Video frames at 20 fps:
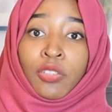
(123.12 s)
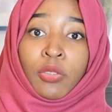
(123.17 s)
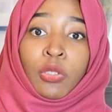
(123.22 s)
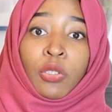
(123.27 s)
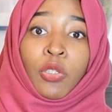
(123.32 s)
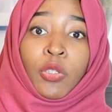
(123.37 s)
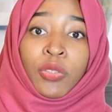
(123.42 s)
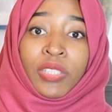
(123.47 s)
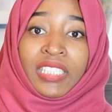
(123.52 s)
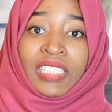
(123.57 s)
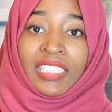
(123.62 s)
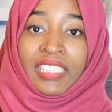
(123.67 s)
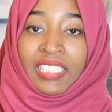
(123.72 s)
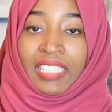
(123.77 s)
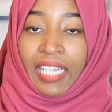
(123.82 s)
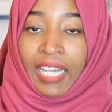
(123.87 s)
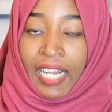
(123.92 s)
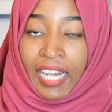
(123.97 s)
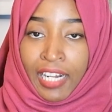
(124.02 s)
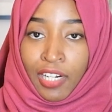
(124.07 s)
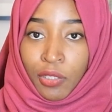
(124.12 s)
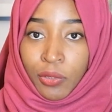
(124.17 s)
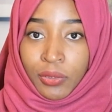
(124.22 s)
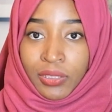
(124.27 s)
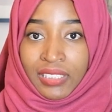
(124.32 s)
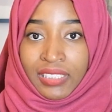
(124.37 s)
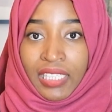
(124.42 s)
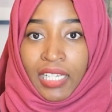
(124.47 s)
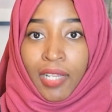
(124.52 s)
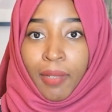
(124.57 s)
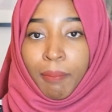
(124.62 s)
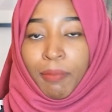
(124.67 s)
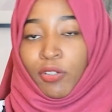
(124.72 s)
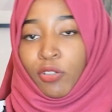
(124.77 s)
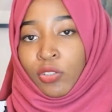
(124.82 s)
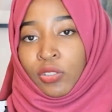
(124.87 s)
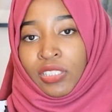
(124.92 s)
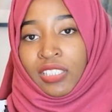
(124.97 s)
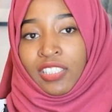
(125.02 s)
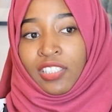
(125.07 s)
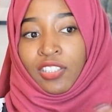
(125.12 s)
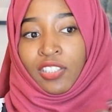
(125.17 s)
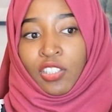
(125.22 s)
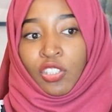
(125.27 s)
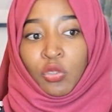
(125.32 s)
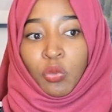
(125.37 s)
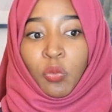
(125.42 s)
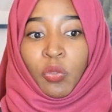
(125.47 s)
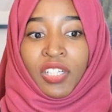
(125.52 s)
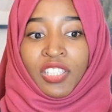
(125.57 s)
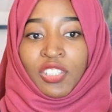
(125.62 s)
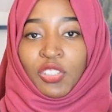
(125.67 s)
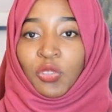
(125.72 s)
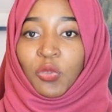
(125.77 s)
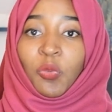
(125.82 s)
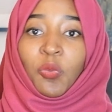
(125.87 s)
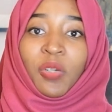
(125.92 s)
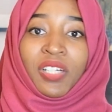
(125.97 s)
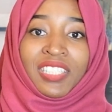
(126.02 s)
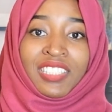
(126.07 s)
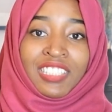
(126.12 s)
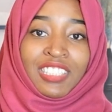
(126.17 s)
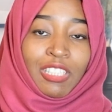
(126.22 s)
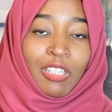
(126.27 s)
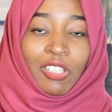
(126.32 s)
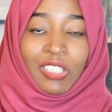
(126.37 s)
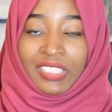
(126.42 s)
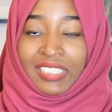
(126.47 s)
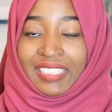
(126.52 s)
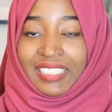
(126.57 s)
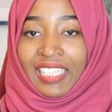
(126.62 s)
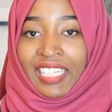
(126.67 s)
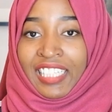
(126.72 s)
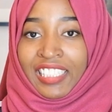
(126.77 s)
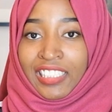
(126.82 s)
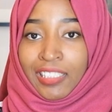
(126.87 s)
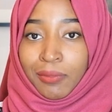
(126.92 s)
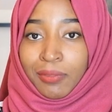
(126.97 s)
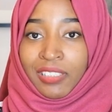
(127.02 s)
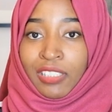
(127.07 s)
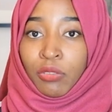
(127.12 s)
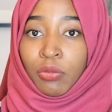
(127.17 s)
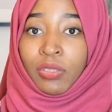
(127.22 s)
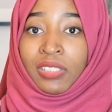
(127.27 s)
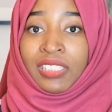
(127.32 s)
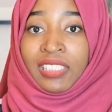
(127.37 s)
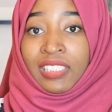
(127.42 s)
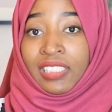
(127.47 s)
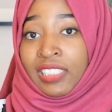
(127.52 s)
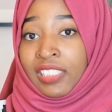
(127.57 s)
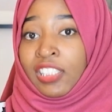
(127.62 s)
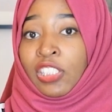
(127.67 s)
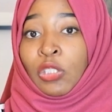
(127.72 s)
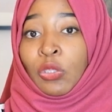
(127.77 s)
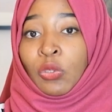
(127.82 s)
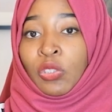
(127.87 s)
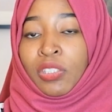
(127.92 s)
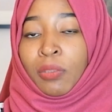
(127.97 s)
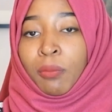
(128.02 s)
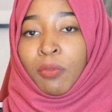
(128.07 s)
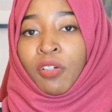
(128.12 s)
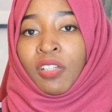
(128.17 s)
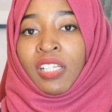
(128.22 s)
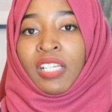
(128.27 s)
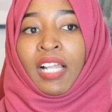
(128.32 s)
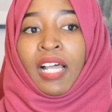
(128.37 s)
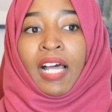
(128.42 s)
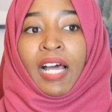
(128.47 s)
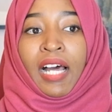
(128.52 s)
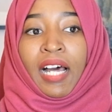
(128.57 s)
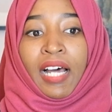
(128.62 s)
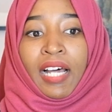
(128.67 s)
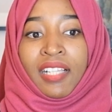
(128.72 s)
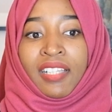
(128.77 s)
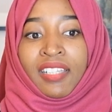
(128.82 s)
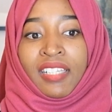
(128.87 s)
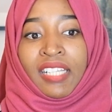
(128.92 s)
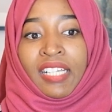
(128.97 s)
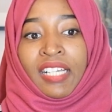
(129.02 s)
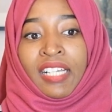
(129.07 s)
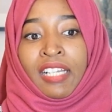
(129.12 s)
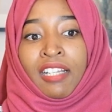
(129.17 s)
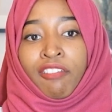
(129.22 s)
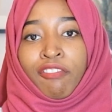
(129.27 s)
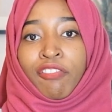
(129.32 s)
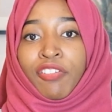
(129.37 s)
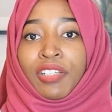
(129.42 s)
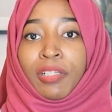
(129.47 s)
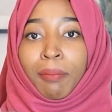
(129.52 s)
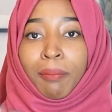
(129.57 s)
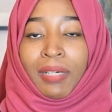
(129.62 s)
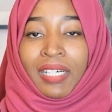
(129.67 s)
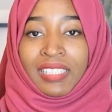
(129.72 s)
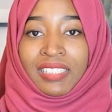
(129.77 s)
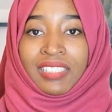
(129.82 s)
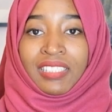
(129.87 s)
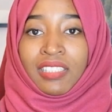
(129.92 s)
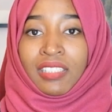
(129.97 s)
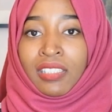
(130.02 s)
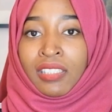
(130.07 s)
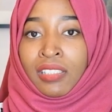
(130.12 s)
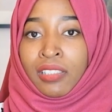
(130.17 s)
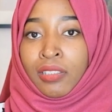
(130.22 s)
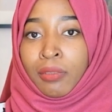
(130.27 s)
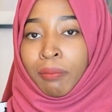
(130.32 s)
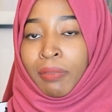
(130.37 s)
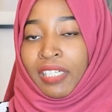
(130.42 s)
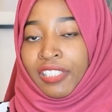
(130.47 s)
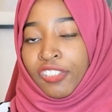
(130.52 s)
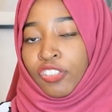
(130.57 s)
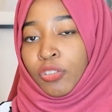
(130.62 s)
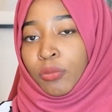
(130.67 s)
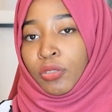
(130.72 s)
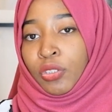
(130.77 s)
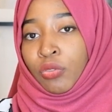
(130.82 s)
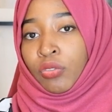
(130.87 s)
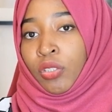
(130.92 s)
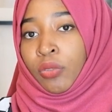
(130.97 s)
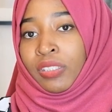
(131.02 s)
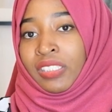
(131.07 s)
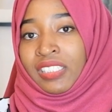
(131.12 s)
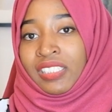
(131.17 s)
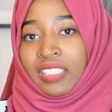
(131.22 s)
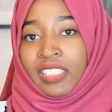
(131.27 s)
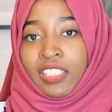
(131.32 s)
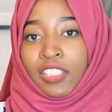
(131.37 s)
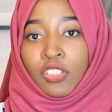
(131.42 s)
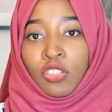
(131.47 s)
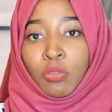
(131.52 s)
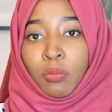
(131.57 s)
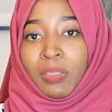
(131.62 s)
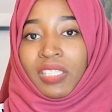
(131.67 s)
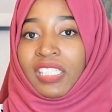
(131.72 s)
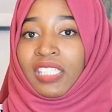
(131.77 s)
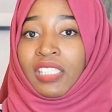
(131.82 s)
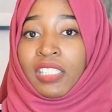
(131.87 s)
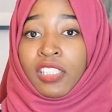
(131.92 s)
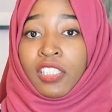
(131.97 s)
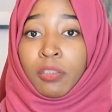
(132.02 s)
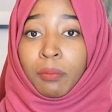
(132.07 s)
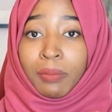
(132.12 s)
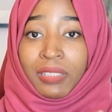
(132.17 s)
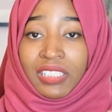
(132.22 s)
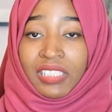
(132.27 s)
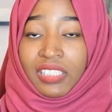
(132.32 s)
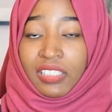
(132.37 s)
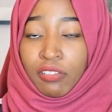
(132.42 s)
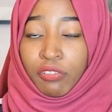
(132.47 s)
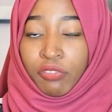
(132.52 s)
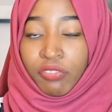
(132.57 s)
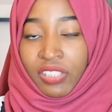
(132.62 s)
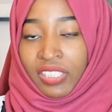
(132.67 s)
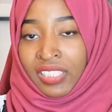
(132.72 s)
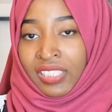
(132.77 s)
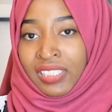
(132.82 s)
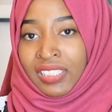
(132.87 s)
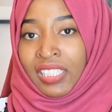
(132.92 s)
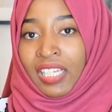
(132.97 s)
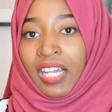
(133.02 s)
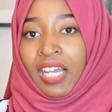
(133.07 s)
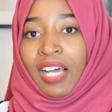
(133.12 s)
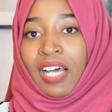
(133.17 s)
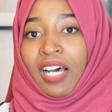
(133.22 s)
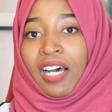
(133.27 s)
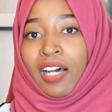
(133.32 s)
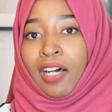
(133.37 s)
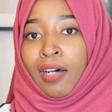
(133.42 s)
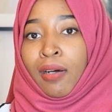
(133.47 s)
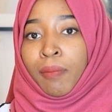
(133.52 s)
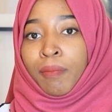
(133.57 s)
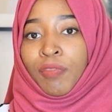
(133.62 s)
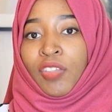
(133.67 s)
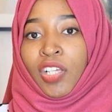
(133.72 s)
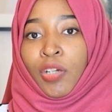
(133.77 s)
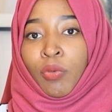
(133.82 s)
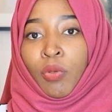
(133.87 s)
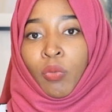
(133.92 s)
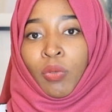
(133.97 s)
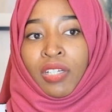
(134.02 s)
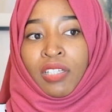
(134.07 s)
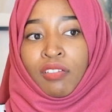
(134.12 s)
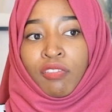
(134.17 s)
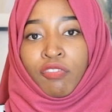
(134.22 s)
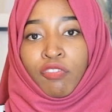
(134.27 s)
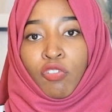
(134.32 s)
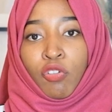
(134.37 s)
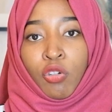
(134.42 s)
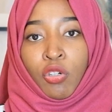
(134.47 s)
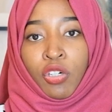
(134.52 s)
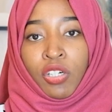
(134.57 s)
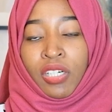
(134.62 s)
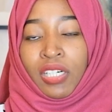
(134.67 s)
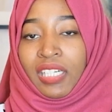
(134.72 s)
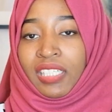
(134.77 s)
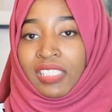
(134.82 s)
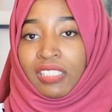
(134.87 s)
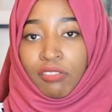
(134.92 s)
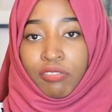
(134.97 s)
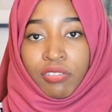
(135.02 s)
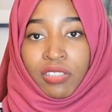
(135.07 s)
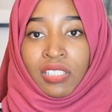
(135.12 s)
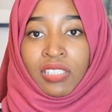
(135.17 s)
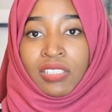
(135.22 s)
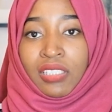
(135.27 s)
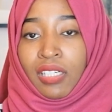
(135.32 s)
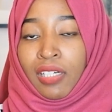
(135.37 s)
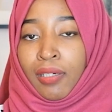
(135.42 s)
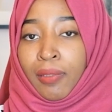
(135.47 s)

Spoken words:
that were already in the house, because they did not want to waste all these items that were still usable. And then for the master bathroom is where we decided to make it a little bit different. Here we went for a different